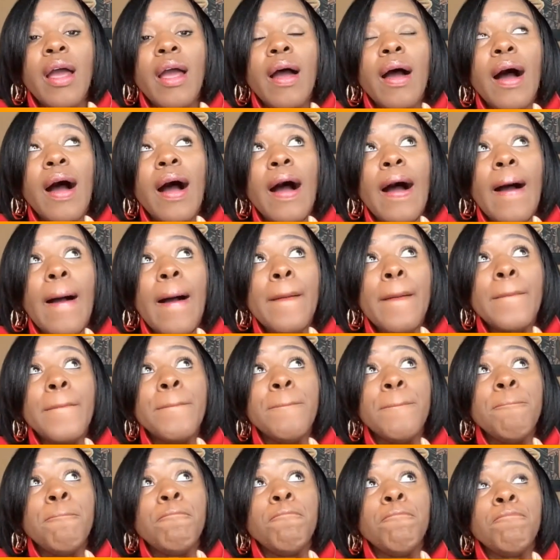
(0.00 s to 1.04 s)
um,
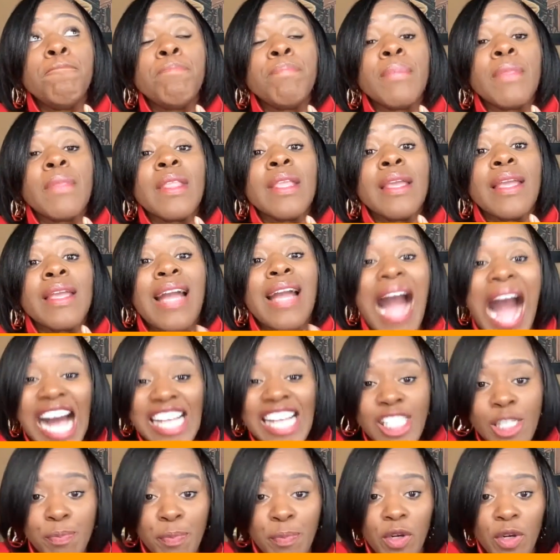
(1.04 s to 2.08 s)

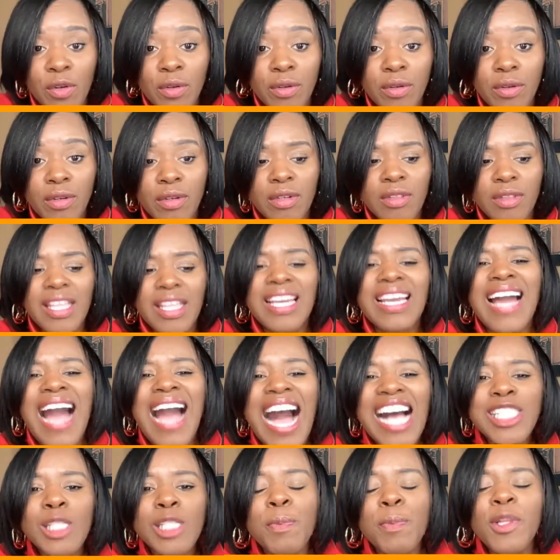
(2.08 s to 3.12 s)
gospel, the
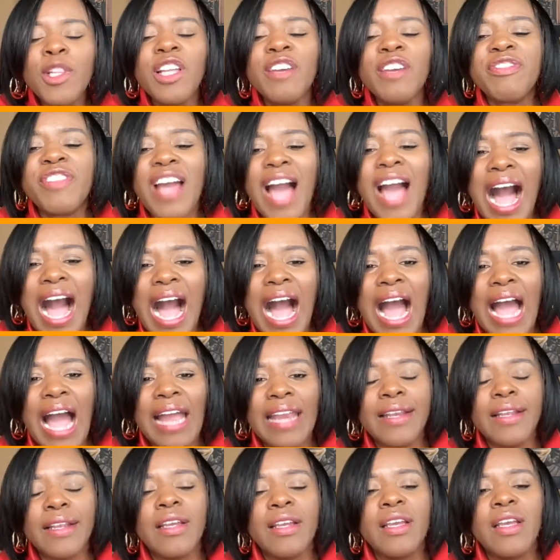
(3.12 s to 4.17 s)
gospel of God.
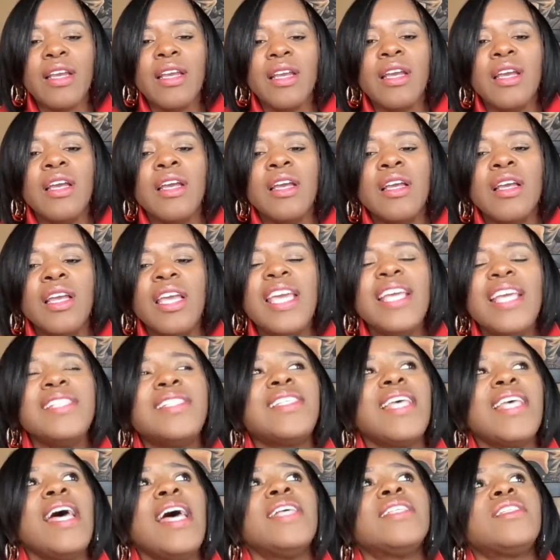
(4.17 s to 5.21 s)
He
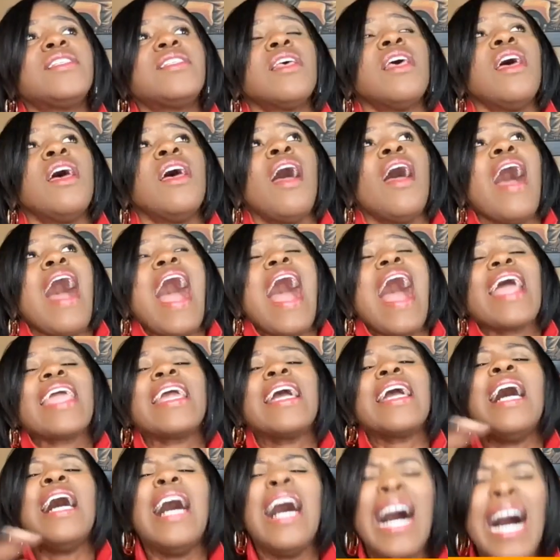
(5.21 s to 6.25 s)
says, I
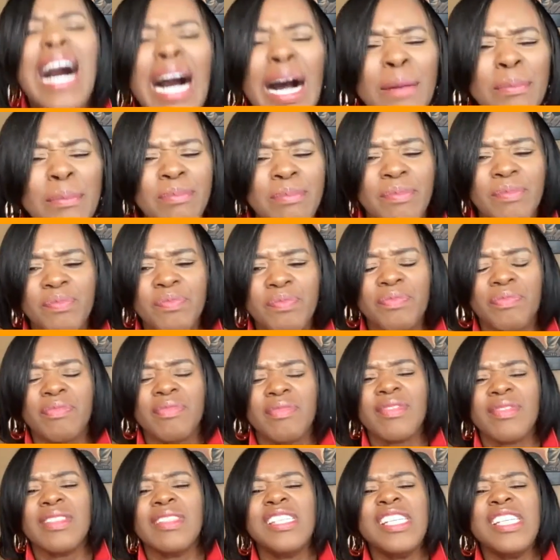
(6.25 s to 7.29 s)
come.
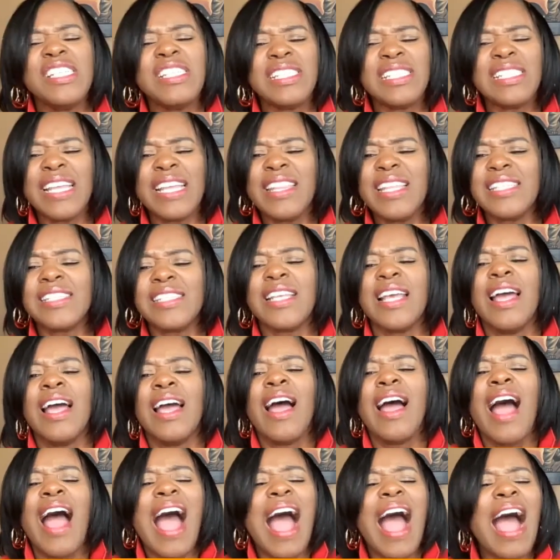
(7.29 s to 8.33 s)
Jesus said this
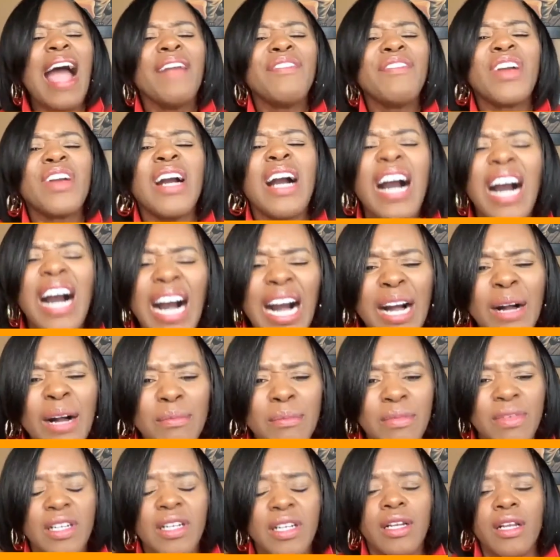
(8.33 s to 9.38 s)
I've
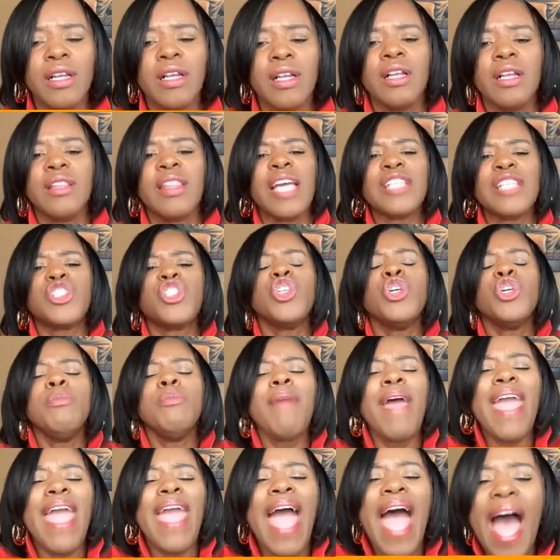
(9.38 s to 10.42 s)
come that you
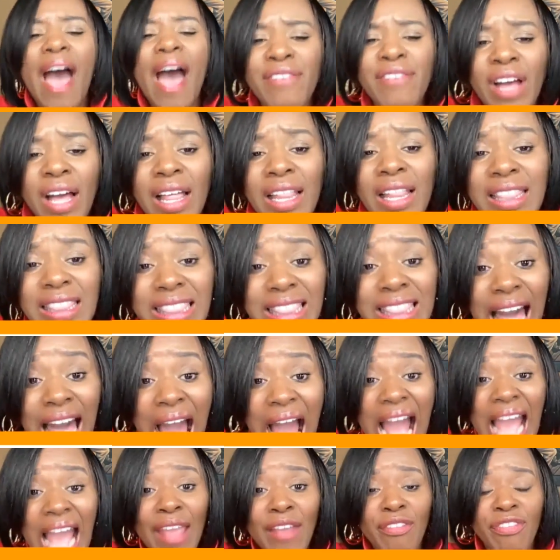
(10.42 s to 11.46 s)
may have
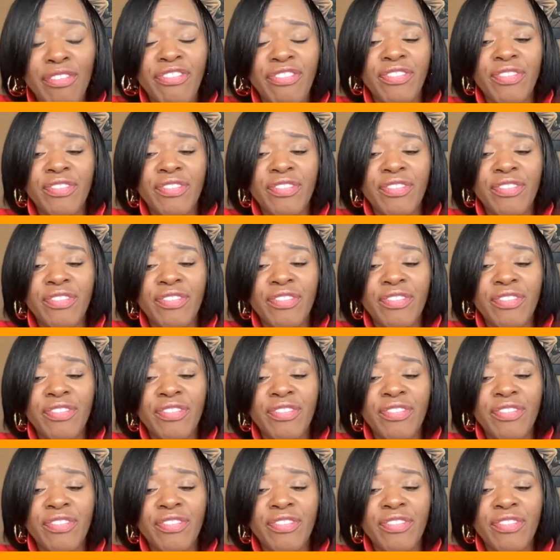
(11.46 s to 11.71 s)
life